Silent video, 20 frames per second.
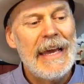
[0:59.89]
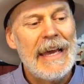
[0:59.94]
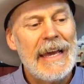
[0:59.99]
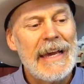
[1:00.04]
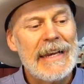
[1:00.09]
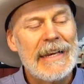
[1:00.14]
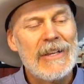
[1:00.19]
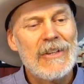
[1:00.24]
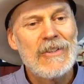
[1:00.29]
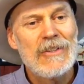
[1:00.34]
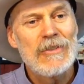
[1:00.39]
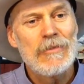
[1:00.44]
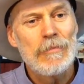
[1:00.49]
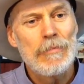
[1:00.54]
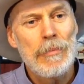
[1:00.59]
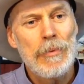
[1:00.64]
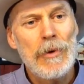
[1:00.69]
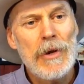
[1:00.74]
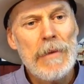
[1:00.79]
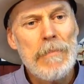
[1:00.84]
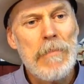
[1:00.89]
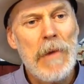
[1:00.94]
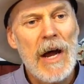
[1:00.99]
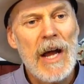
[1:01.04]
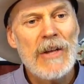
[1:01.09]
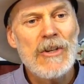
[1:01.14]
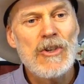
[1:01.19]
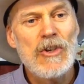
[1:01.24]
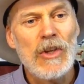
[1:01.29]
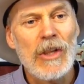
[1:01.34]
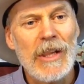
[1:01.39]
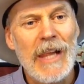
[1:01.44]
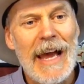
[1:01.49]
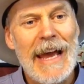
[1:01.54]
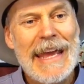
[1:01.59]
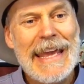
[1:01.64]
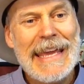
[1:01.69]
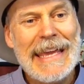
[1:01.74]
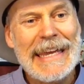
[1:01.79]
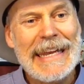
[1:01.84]
And it's pretty much
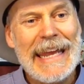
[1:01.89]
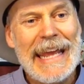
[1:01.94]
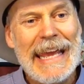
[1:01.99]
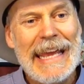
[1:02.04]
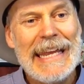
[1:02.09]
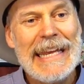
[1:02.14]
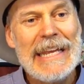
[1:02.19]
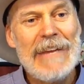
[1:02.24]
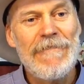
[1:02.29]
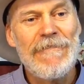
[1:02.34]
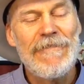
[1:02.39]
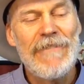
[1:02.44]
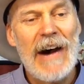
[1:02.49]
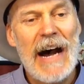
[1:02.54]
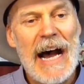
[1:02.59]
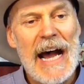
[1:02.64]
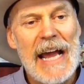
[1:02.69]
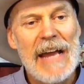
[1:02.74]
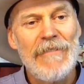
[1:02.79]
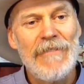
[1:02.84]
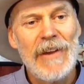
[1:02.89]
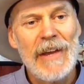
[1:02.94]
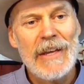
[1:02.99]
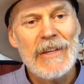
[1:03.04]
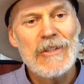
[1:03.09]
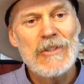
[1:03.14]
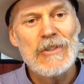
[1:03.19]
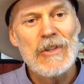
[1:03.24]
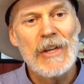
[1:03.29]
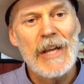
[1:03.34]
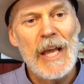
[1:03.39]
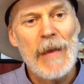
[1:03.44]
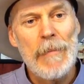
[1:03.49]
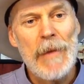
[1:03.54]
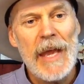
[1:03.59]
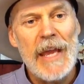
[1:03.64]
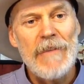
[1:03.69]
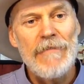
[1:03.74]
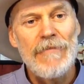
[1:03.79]
like an 85, hence the name